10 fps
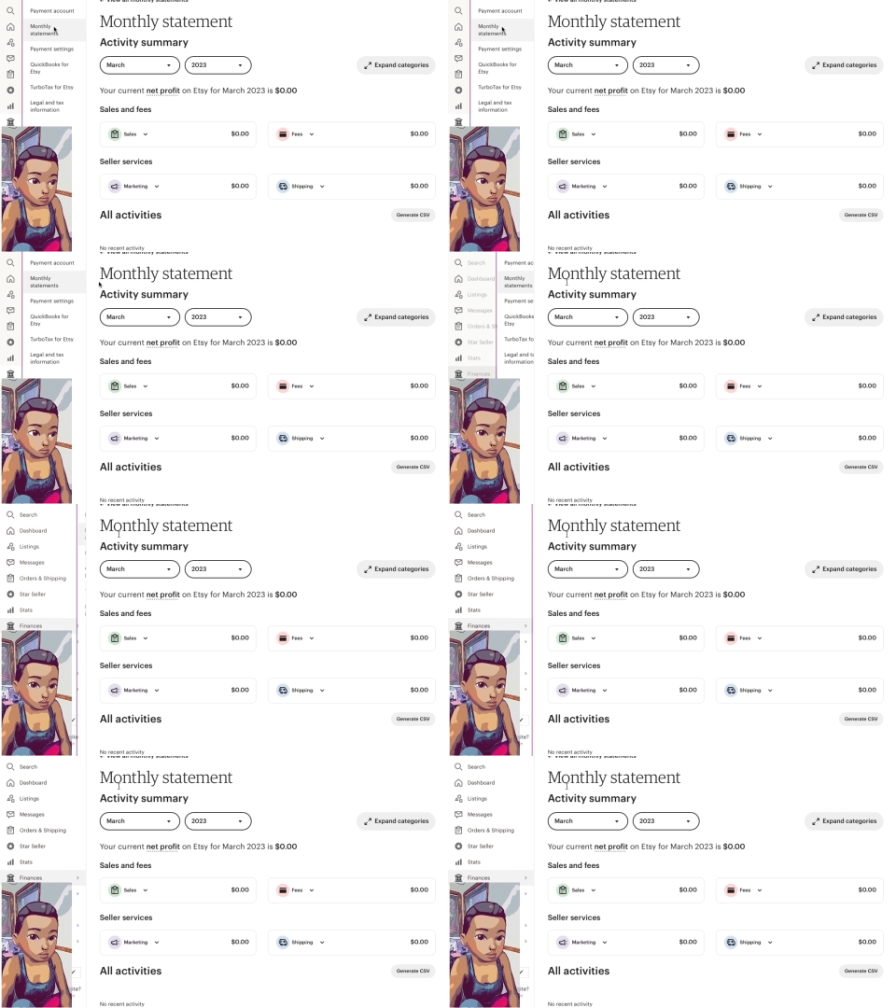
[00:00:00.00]

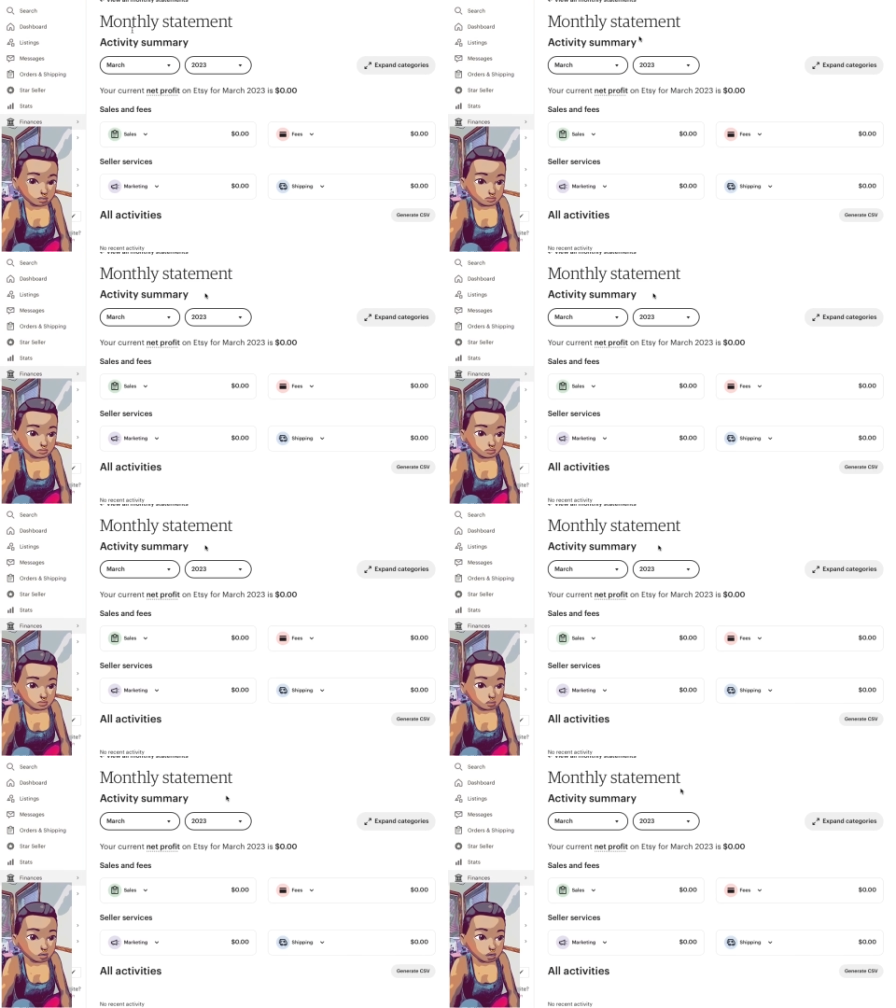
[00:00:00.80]
Yeah, they haven't
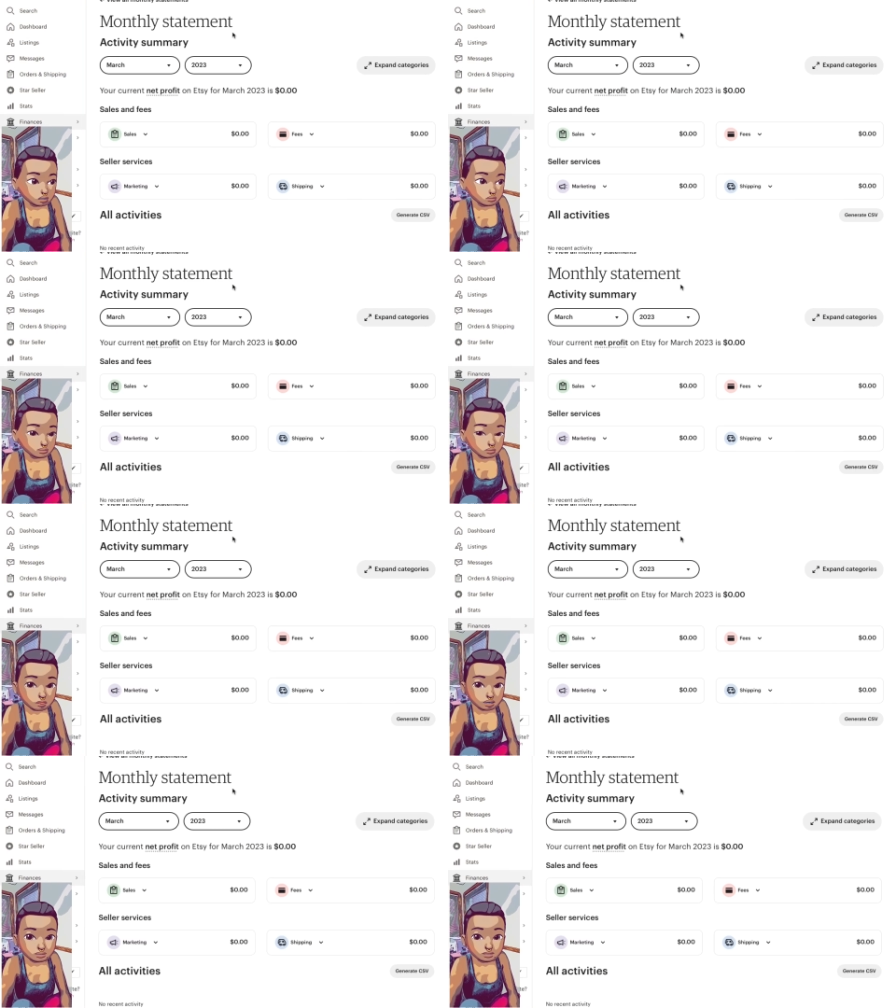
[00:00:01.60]
even charged me for
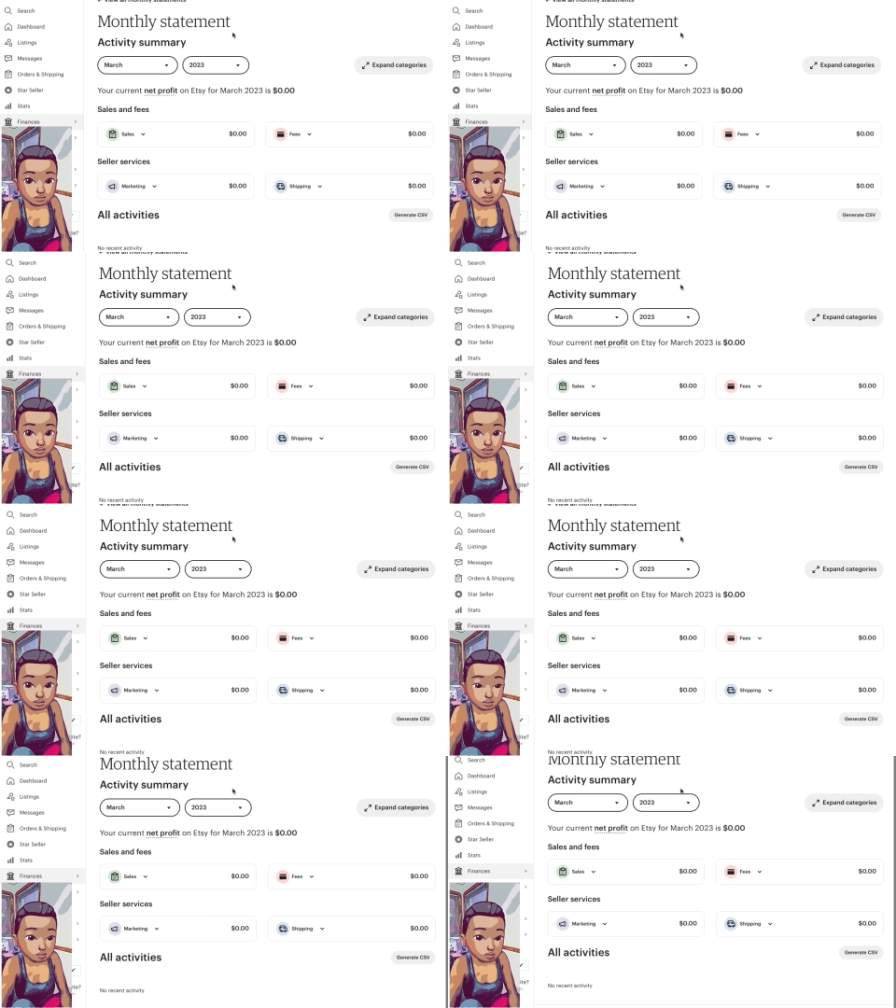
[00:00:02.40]
my listings yet.
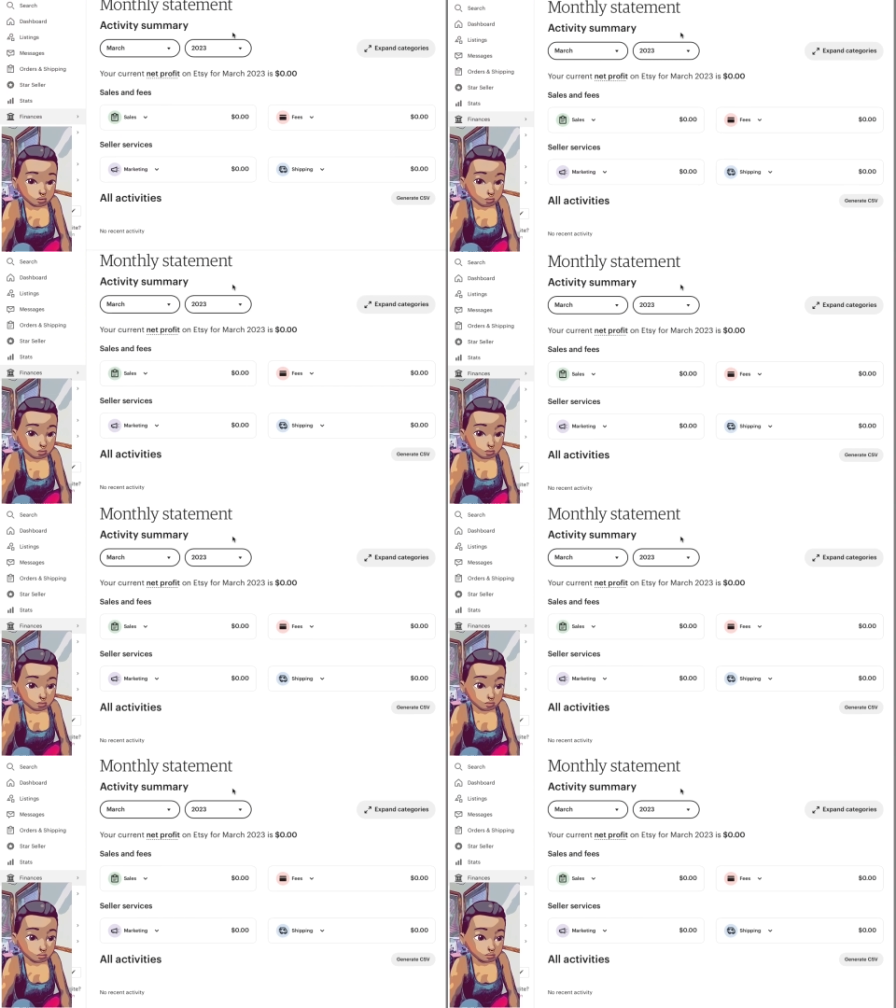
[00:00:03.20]
This is so
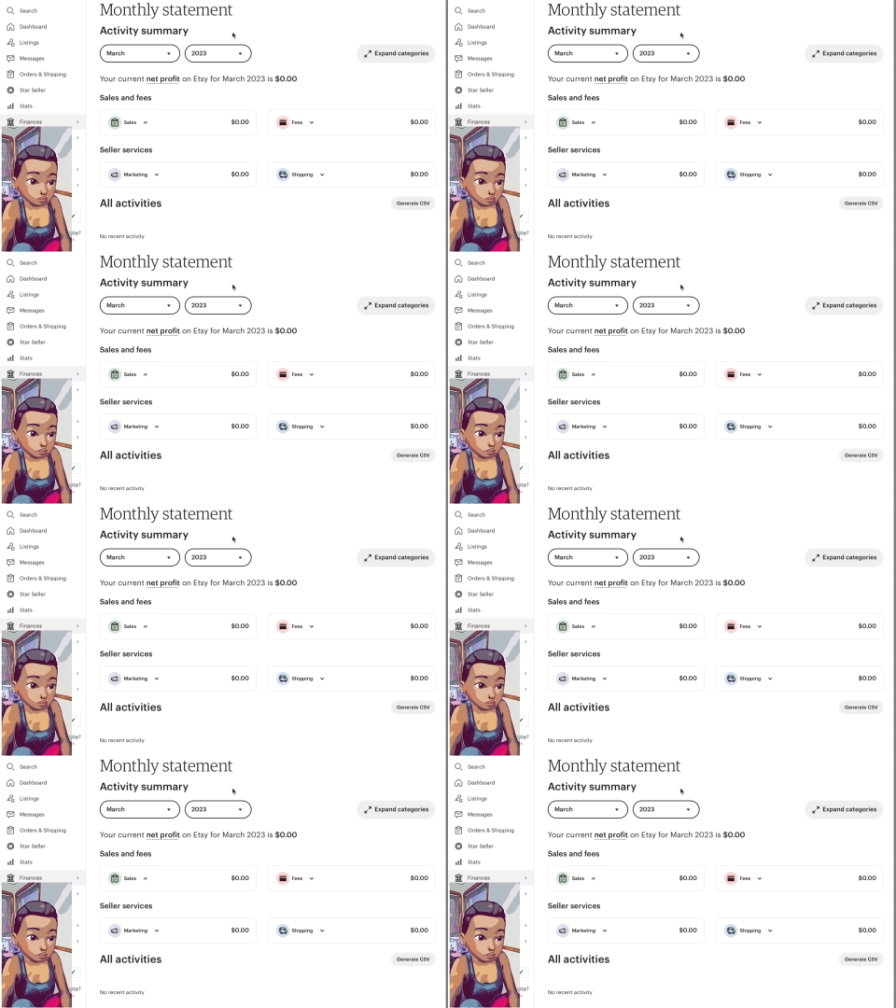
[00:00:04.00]
new.